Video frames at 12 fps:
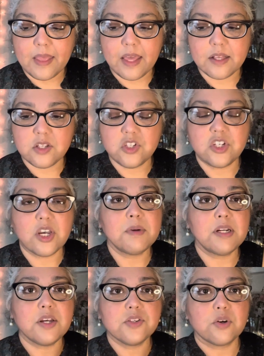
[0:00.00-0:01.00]
and
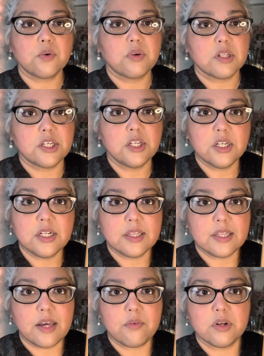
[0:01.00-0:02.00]
Geminis are really good at
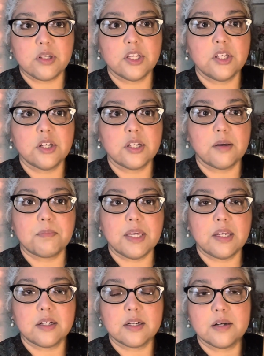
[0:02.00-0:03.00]
that, really good at
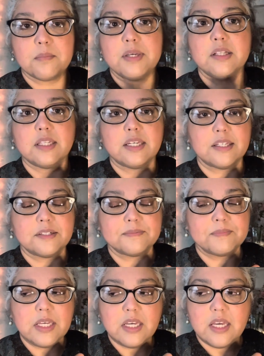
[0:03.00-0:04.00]
being a chameleon.
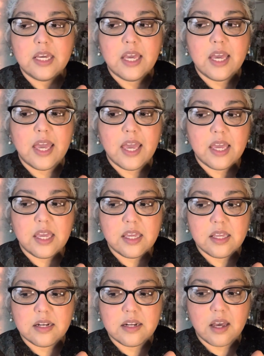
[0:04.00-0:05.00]

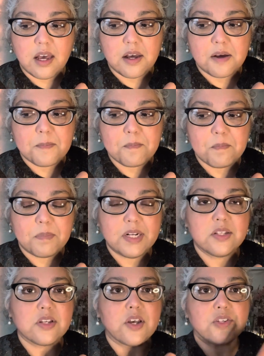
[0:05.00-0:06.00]
And, um, but
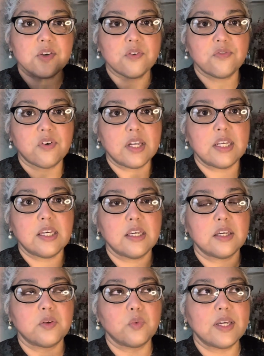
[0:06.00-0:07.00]
it's also
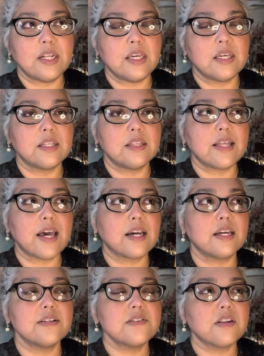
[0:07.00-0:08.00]
funny and witty and that
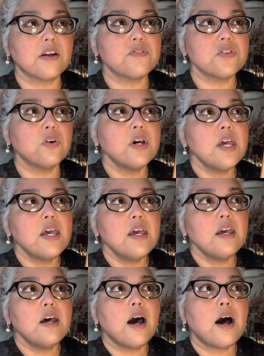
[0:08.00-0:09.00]
kind of stuff. So,
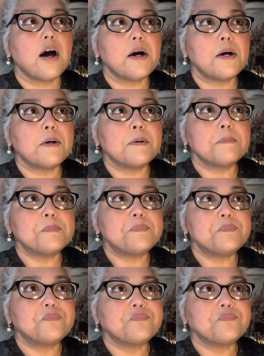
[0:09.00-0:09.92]
um,